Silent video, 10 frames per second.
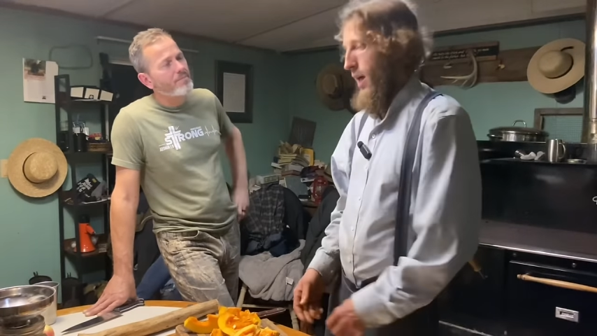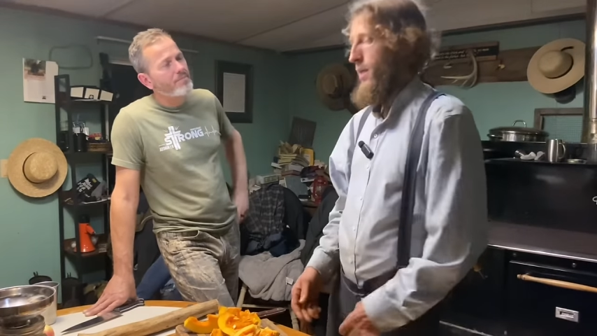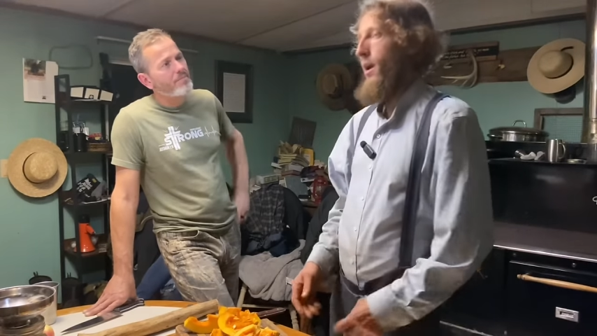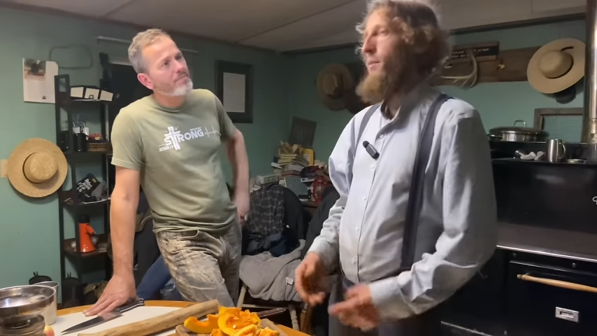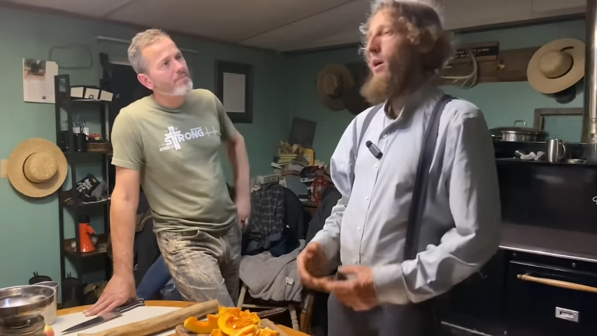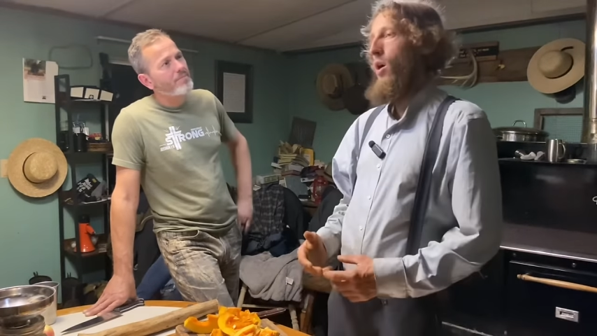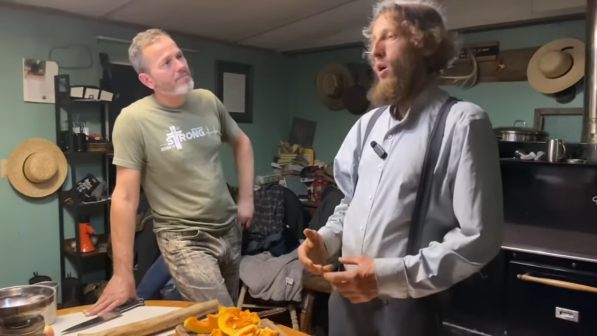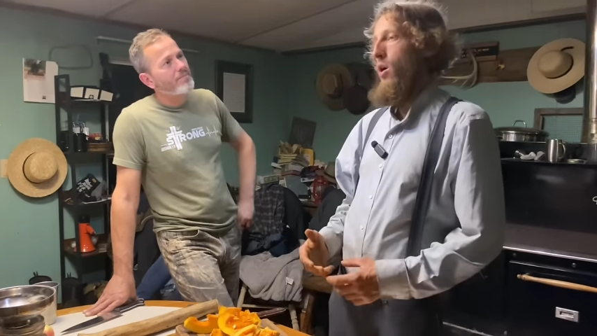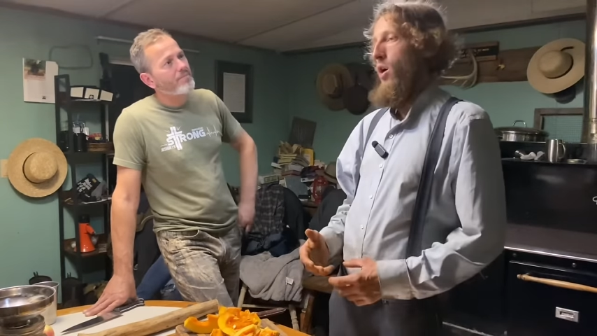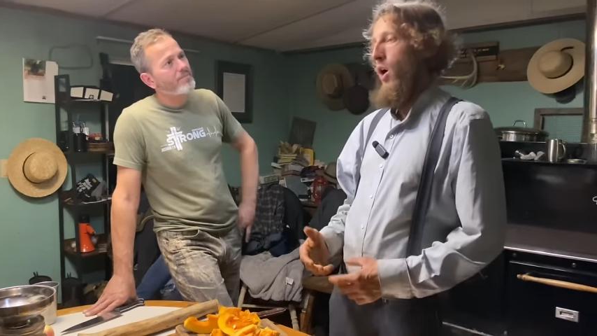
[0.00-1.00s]
Speaker 1: And I'm like,
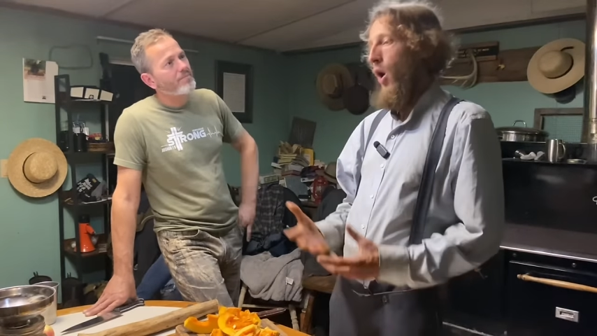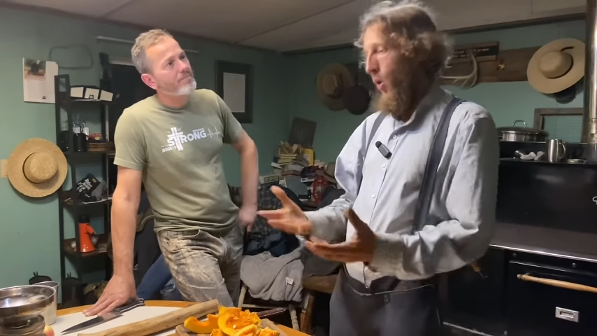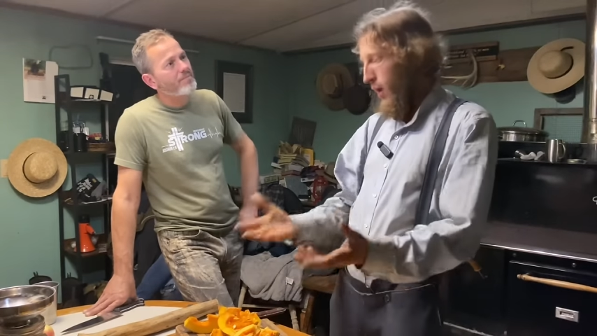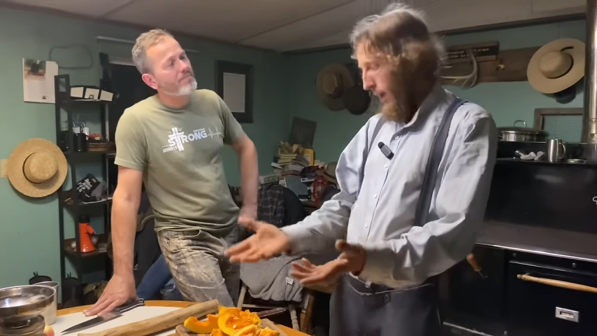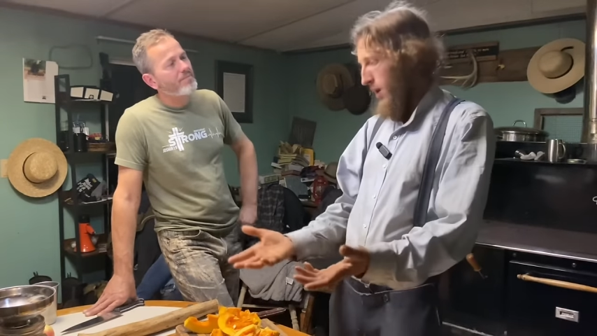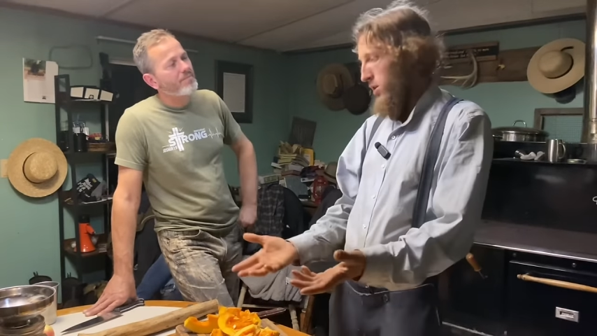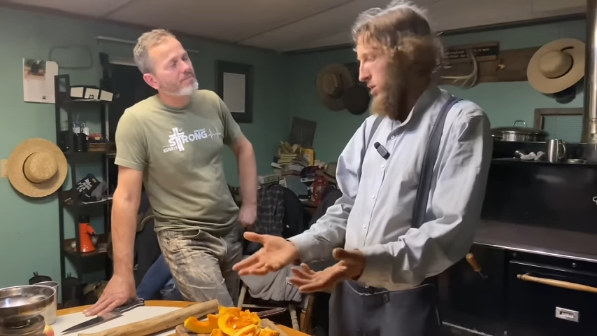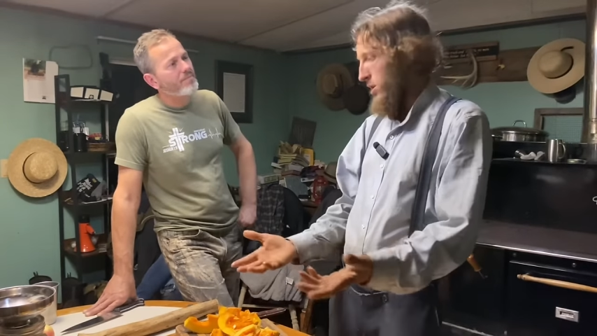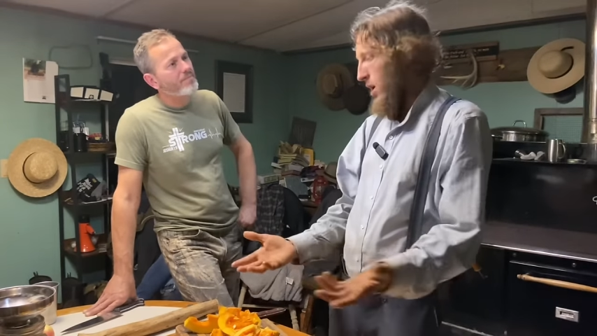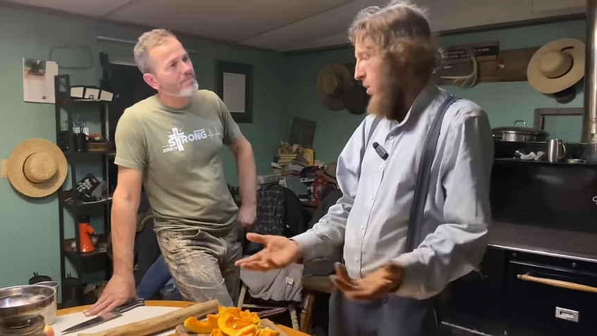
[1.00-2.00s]
Oh, okay,
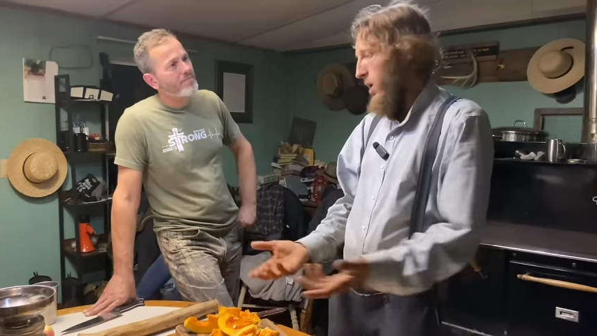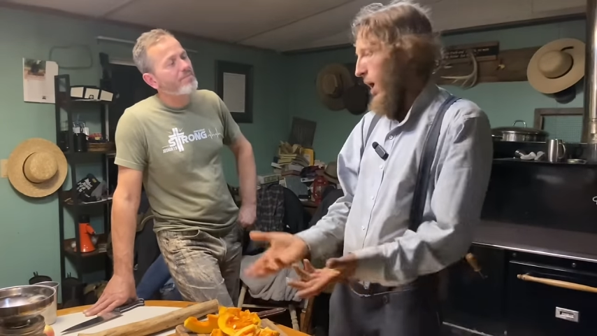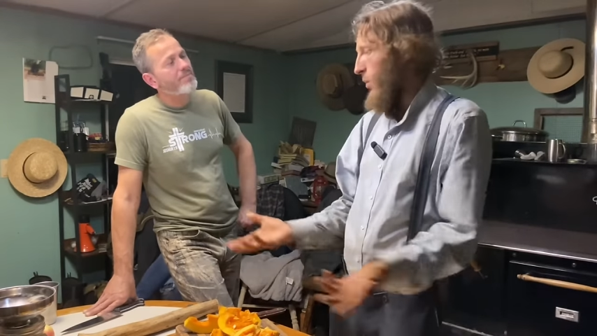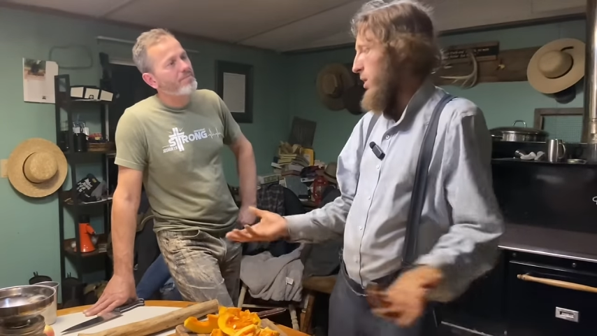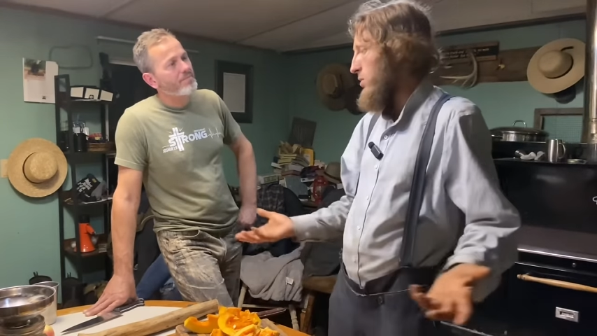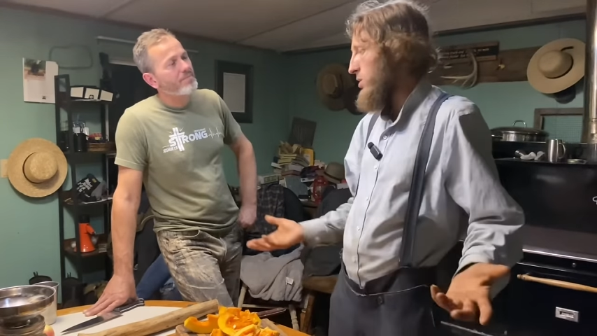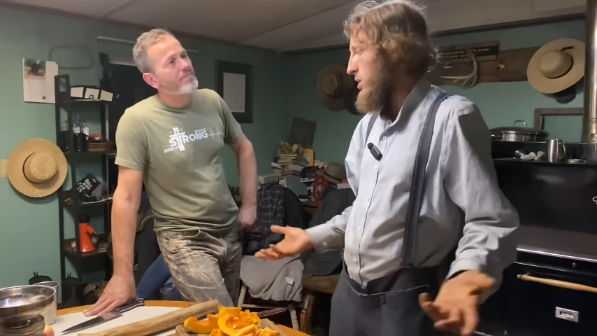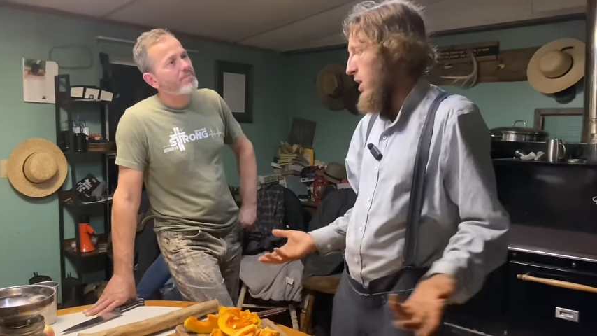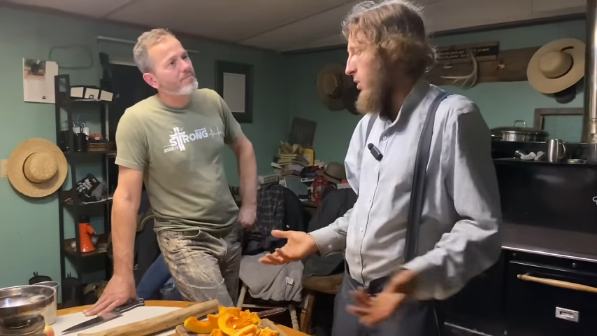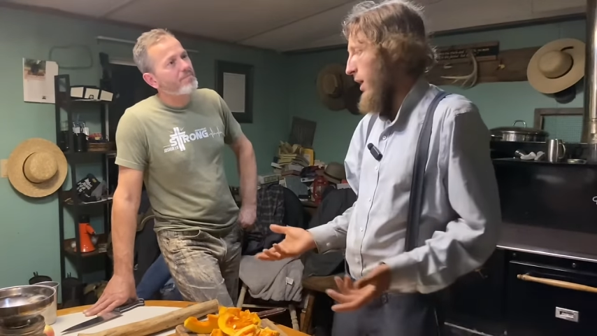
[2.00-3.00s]
here's a yoke. Yeah, we
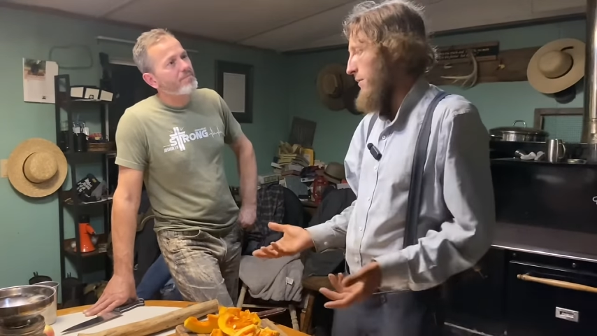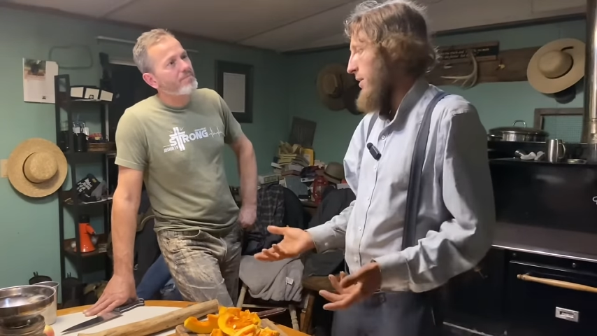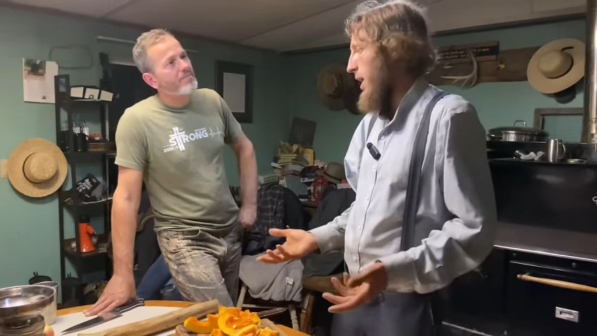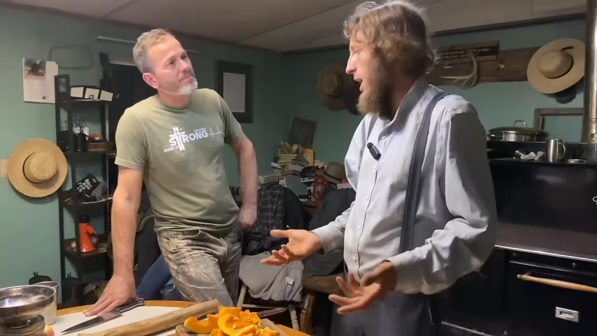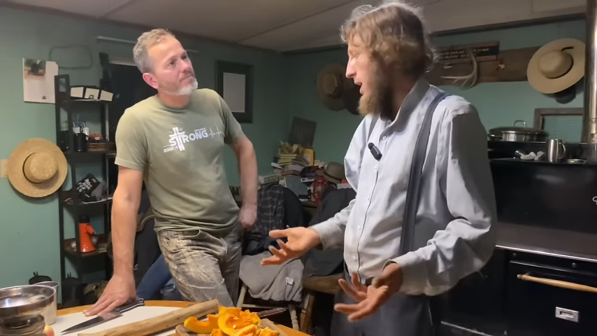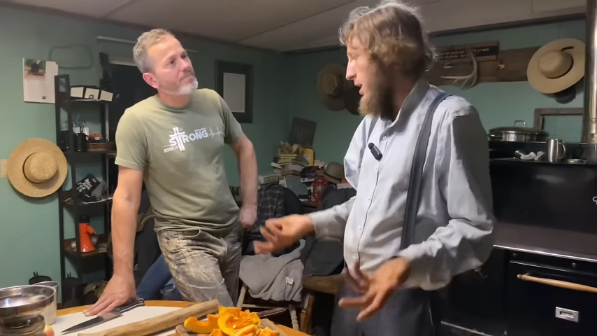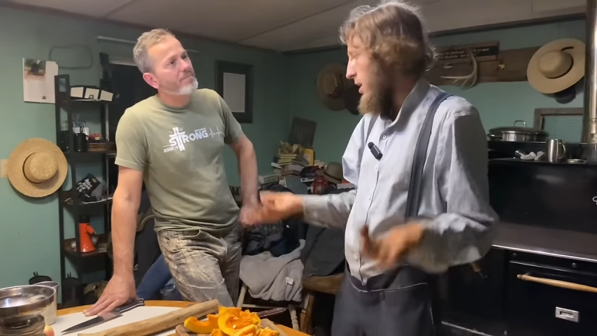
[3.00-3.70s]
use a yoke every day